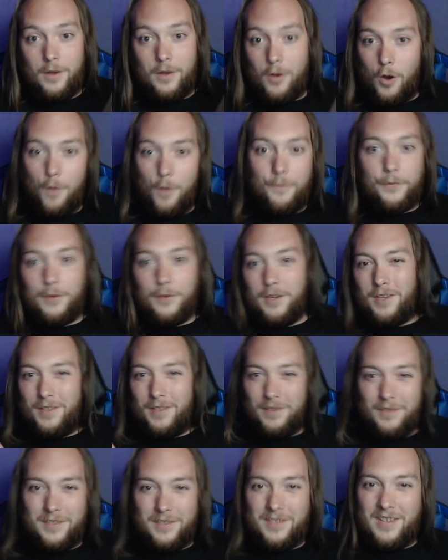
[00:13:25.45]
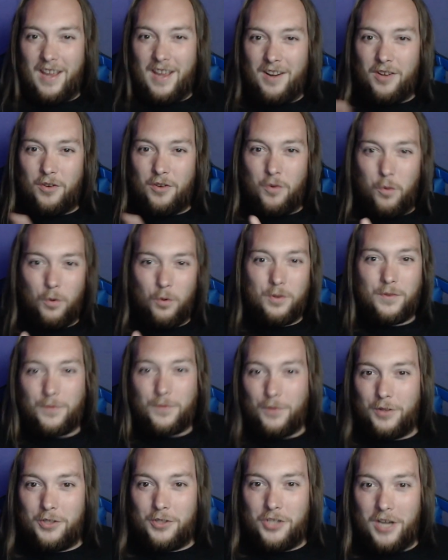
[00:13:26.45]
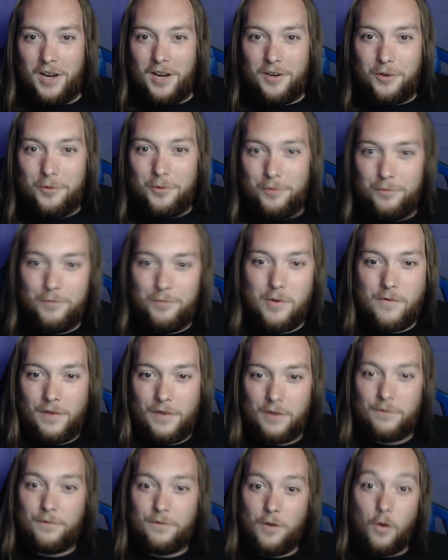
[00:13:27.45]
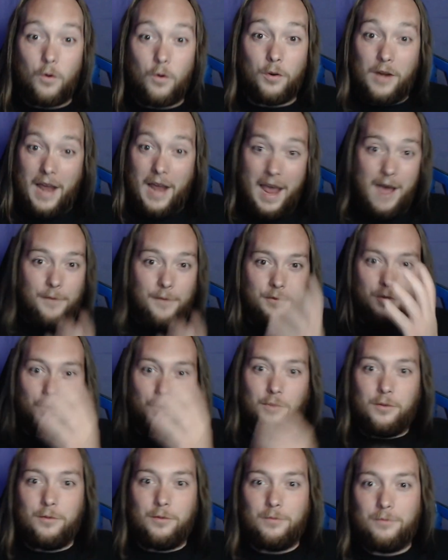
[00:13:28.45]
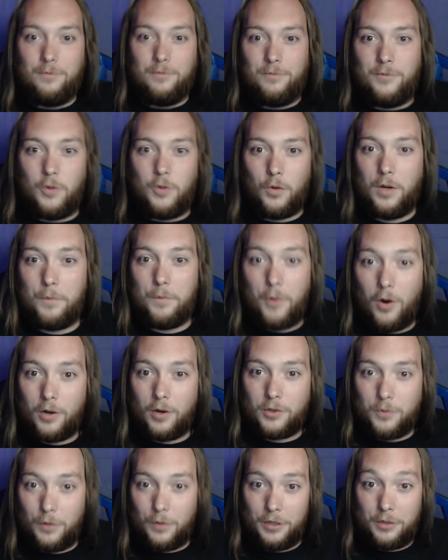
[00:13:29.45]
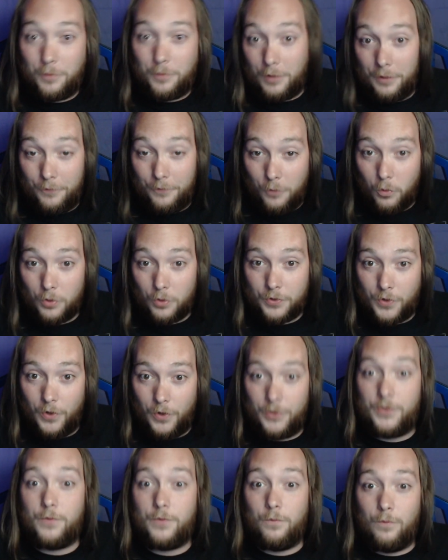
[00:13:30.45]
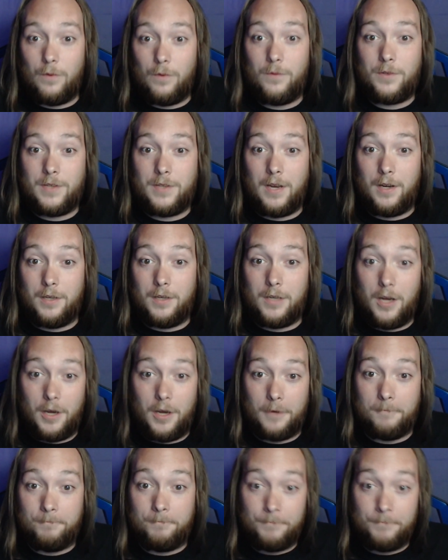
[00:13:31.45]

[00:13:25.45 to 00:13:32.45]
hopefully set a course for the channel moving forward after Dorney Park 2024 is all said and done.